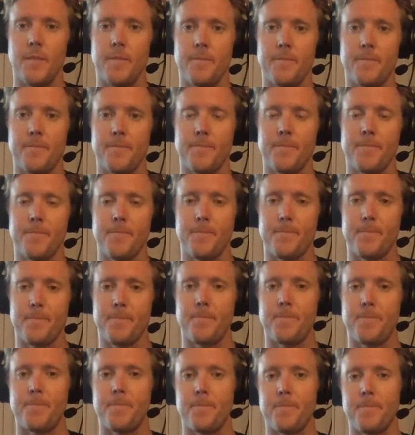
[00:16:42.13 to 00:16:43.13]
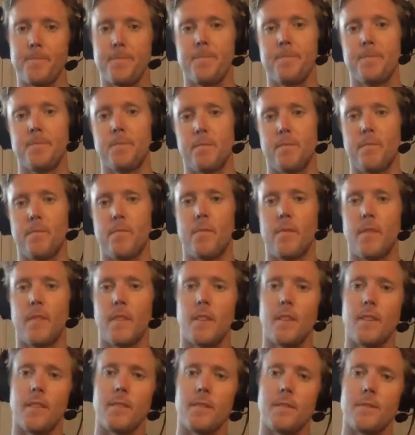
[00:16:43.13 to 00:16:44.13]

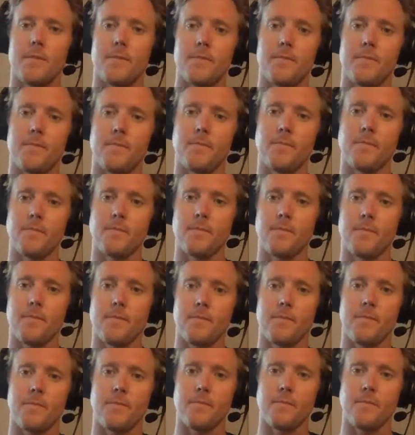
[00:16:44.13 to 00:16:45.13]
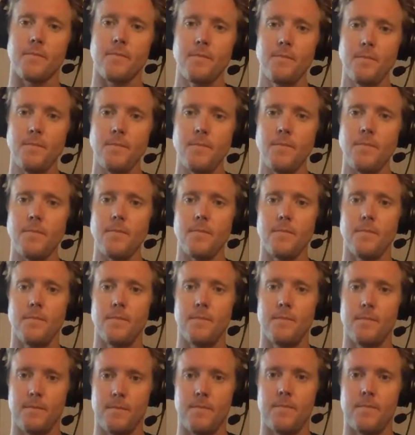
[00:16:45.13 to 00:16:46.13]

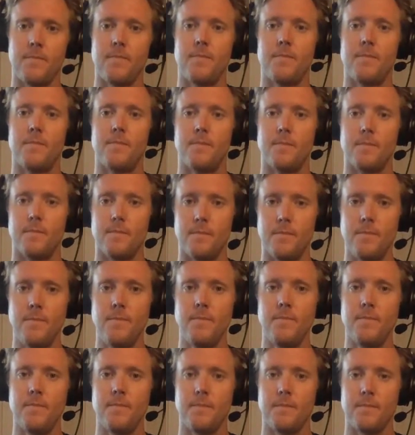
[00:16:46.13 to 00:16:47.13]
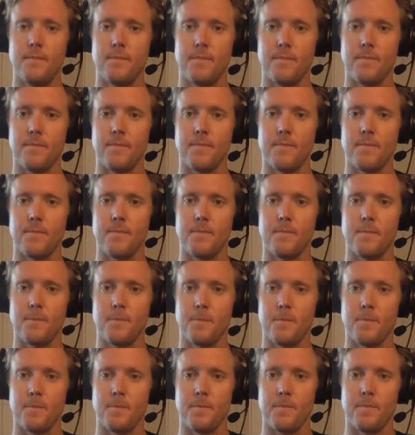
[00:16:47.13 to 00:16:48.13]

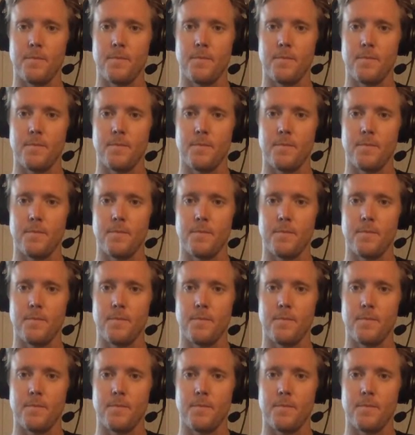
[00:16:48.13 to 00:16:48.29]
(not speaking)